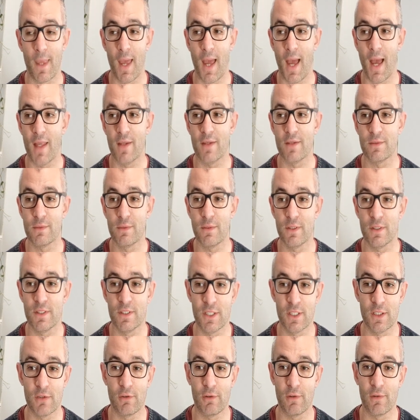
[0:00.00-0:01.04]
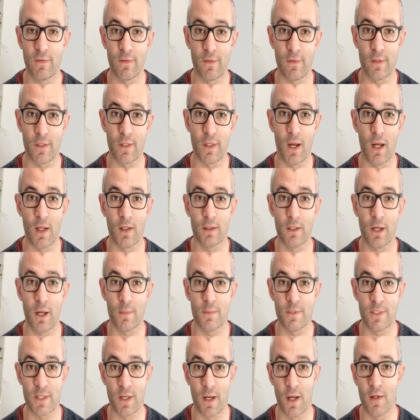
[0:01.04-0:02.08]
and considering that the gun
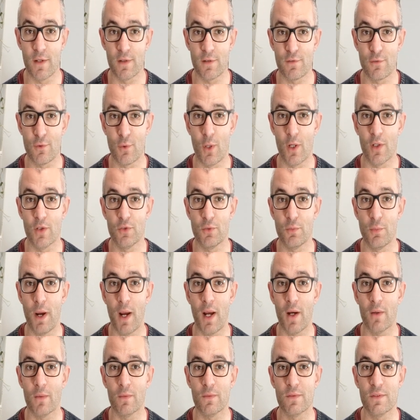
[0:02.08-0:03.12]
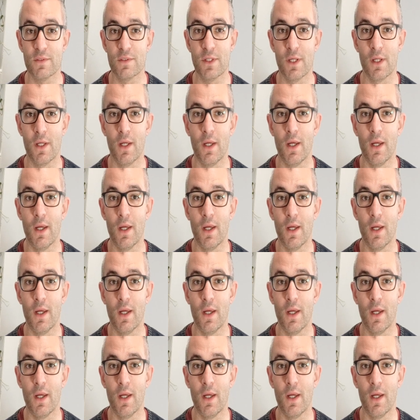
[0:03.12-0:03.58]
comes in at under four hundred pounds,